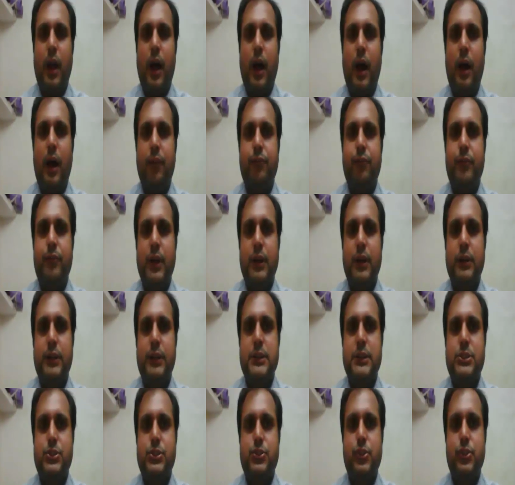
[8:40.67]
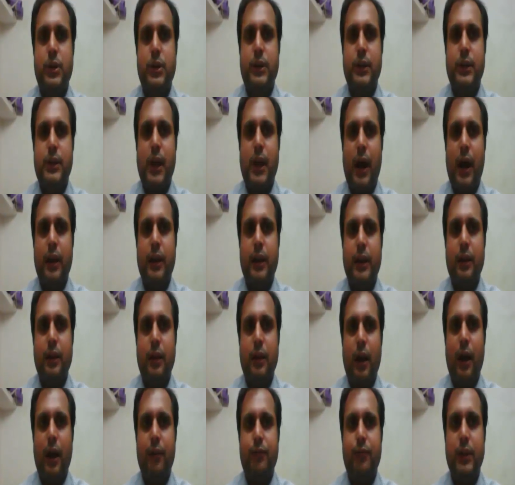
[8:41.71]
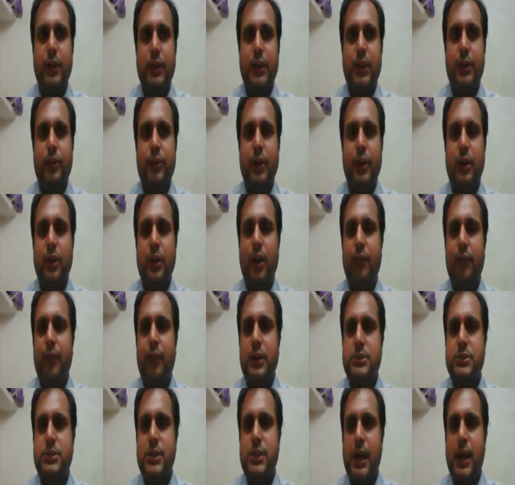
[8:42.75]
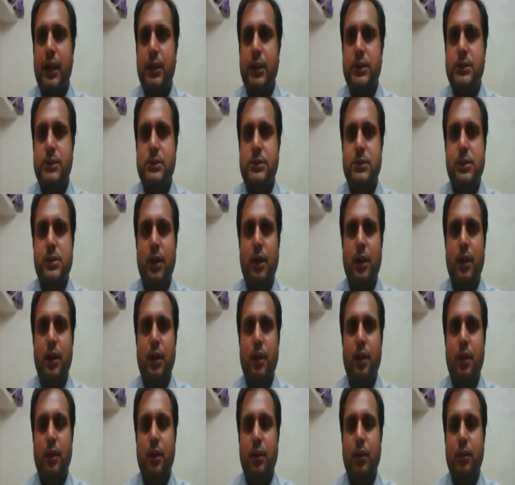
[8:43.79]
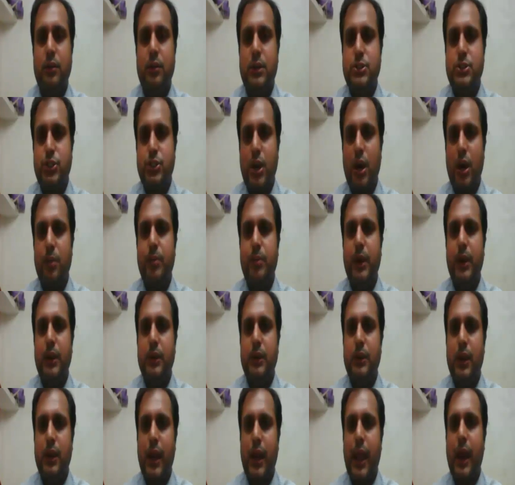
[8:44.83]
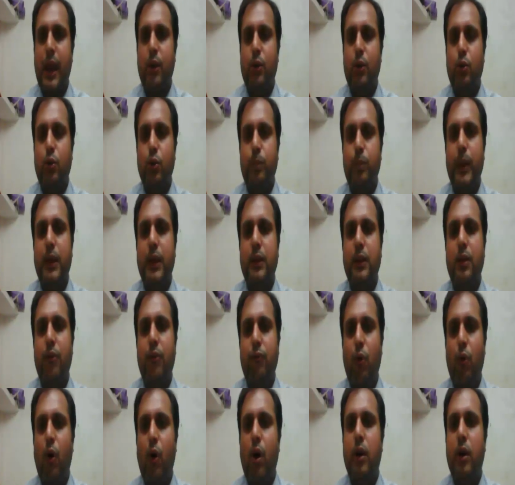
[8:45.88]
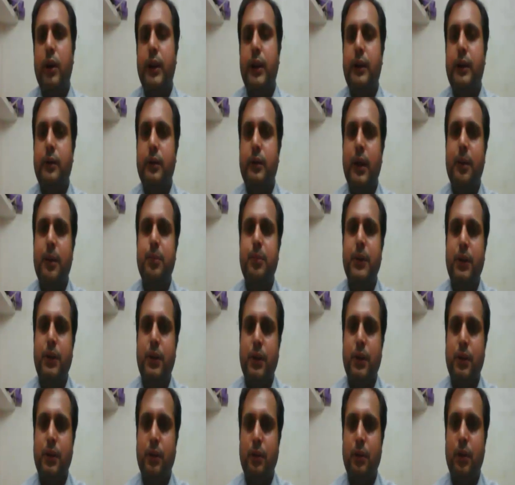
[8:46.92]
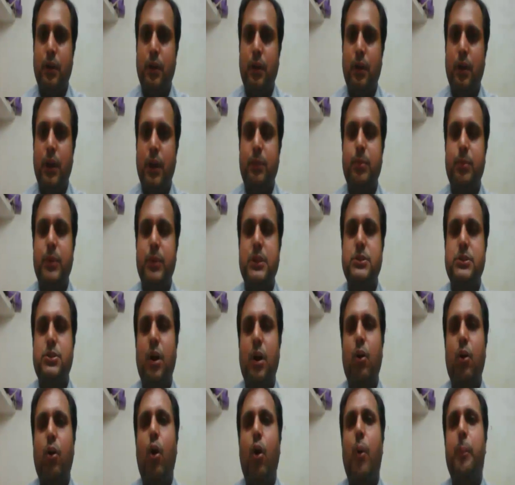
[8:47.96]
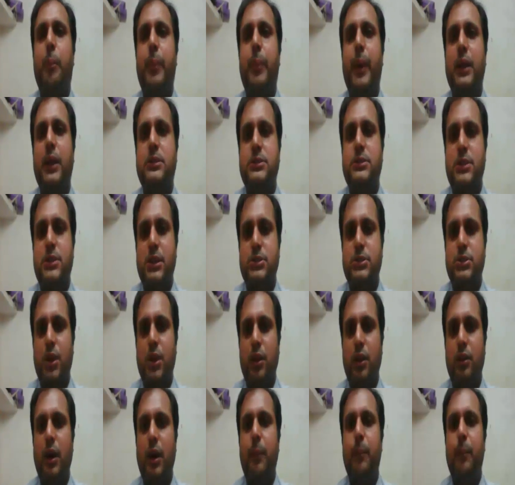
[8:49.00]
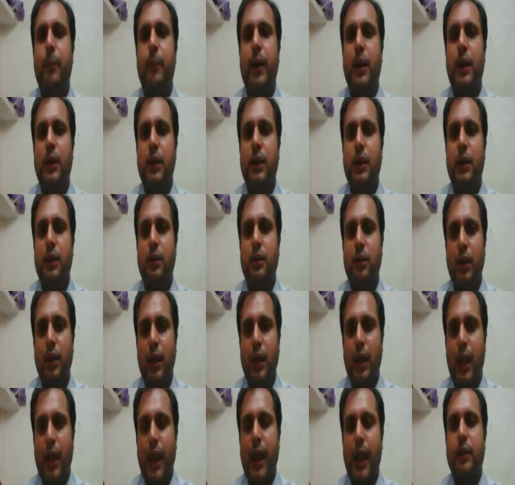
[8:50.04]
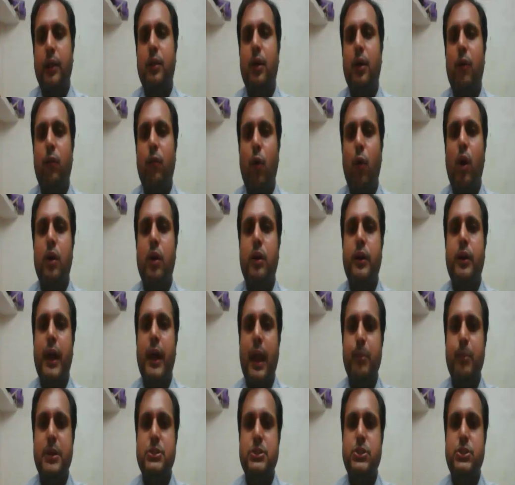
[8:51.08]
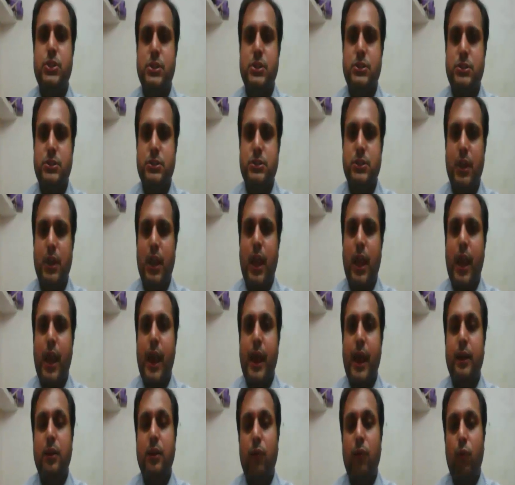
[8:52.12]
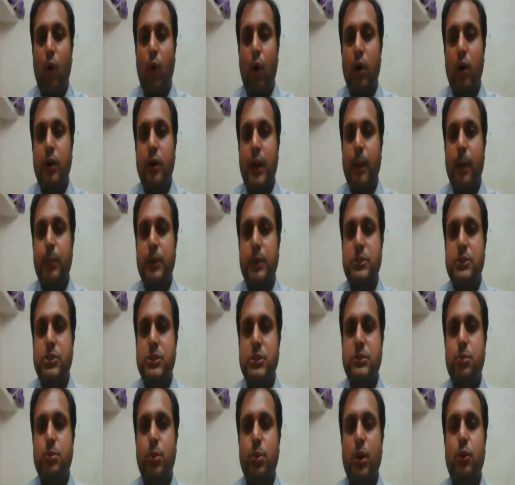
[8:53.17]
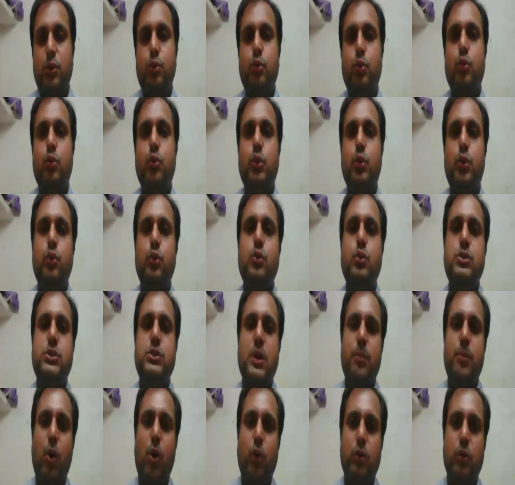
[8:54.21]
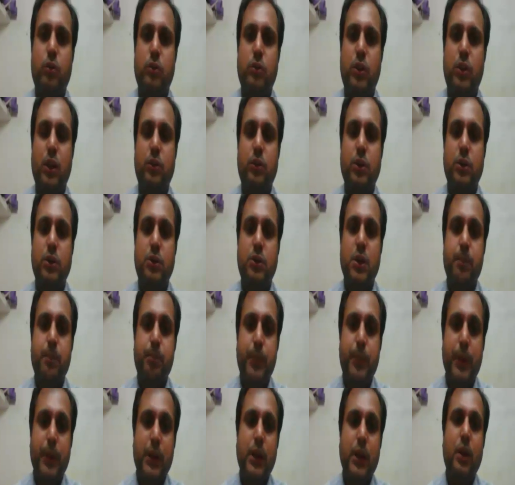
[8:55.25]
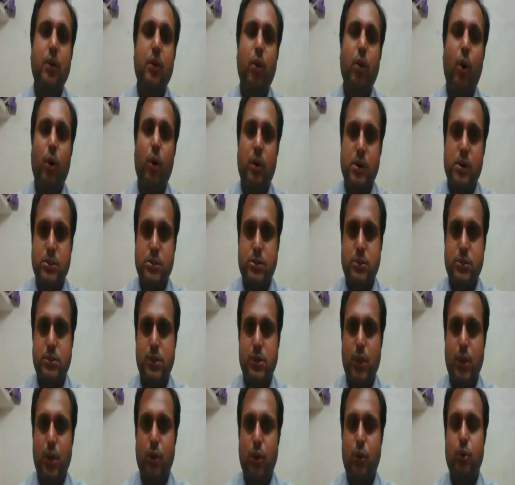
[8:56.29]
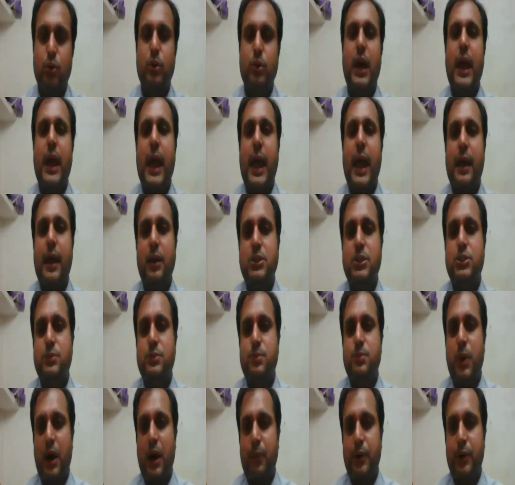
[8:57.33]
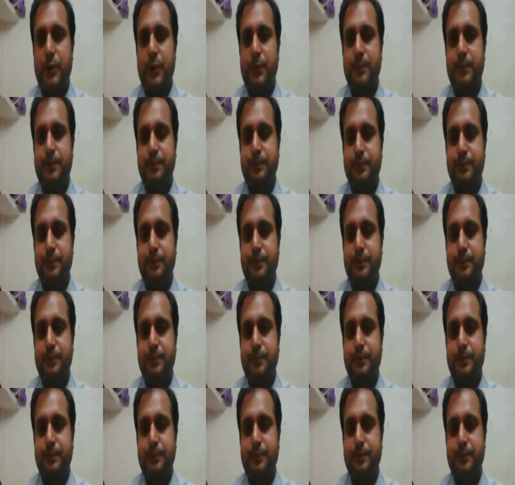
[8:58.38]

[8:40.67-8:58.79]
After this treaty, after the Treaty of Versailles, the Germany had to pay the war indemnity. It means the compensation, the money, and the war damages. And the war damages were too huge amount, $33 billion to the Allies' power.